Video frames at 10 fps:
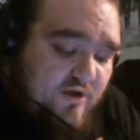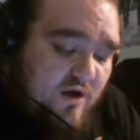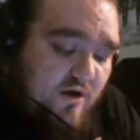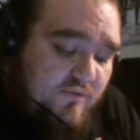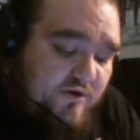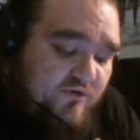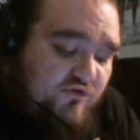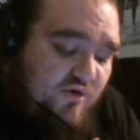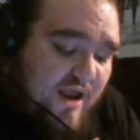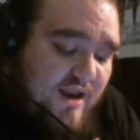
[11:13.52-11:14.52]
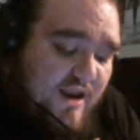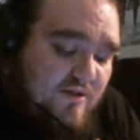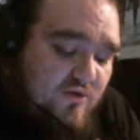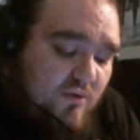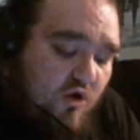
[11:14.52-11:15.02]
So they're trying to
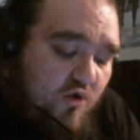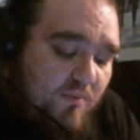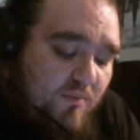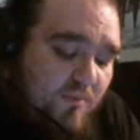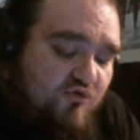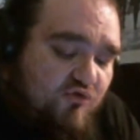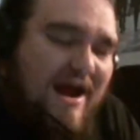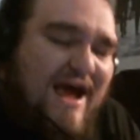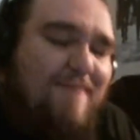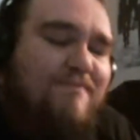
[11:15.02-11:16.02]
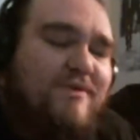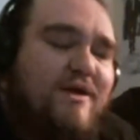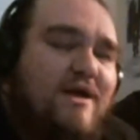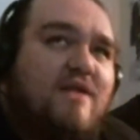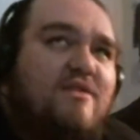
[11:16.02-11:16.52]
do a whole bunch of crap
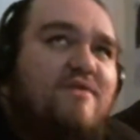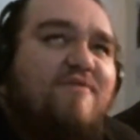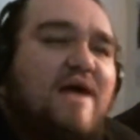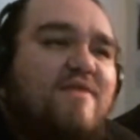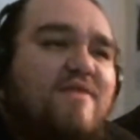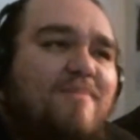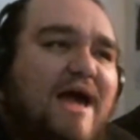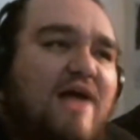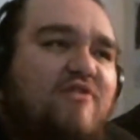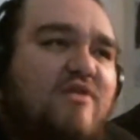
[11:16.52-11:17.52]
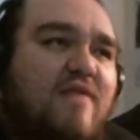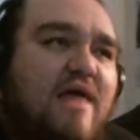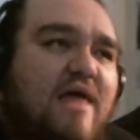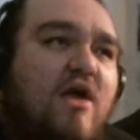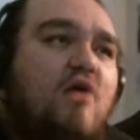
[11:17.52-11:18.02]
to find their passion in
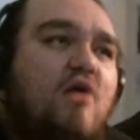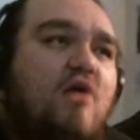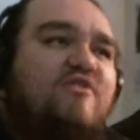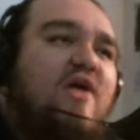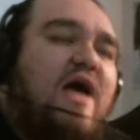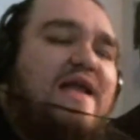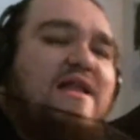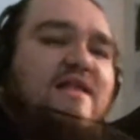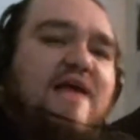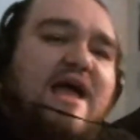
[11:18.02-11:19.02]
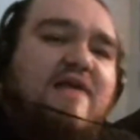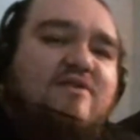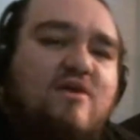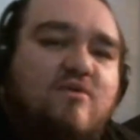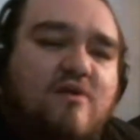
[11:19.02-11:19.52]
life. Which I need to ask
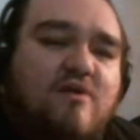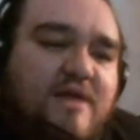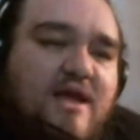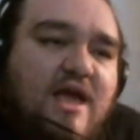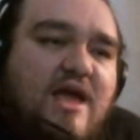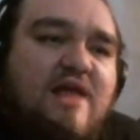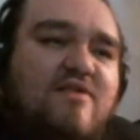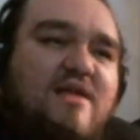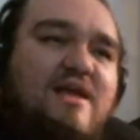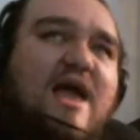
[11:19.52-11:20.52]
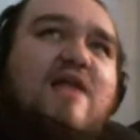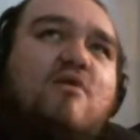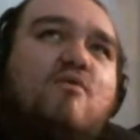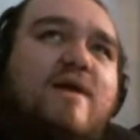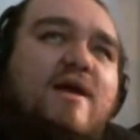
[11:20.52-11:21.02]
you something. Isn't it kind
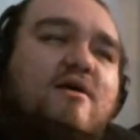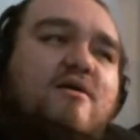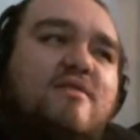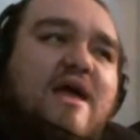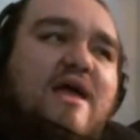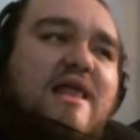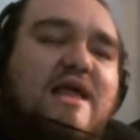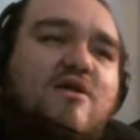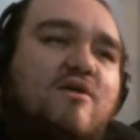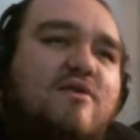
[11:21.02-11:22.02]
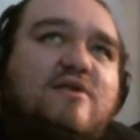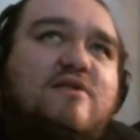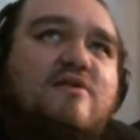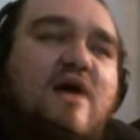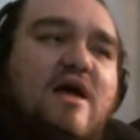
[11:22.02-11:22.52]
of weird that? And I know this is
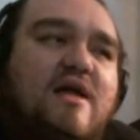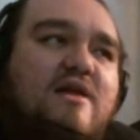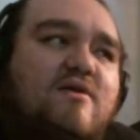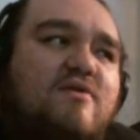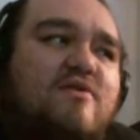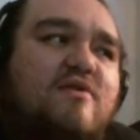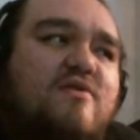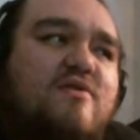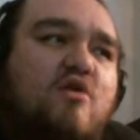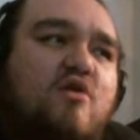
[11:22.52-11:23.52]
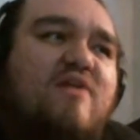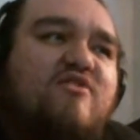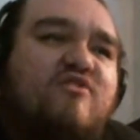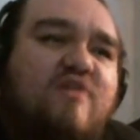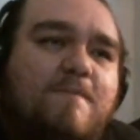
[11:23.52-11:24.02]
a
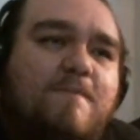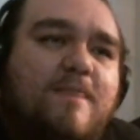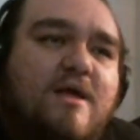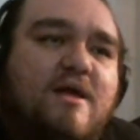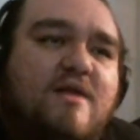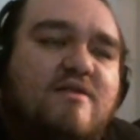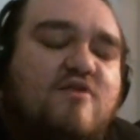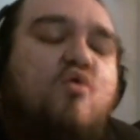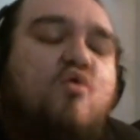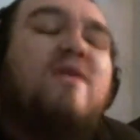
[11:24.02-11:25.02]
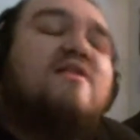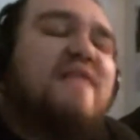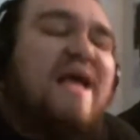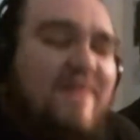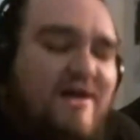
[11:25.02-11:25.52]
question. This is going to
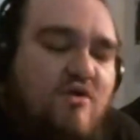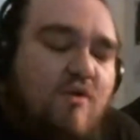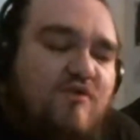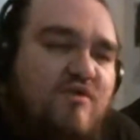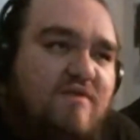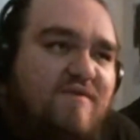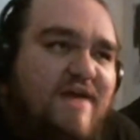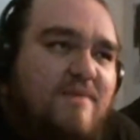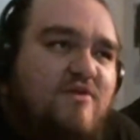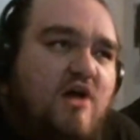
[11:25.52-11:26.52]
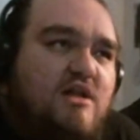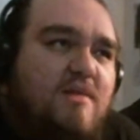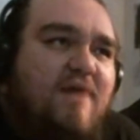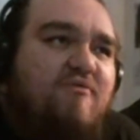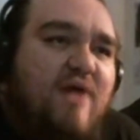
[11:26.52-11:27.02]
sound like a question the fandom's talked
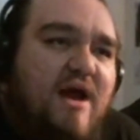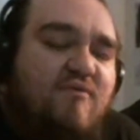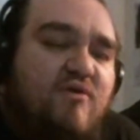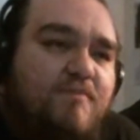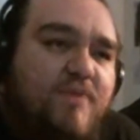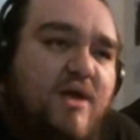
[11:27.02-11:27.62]
about forever.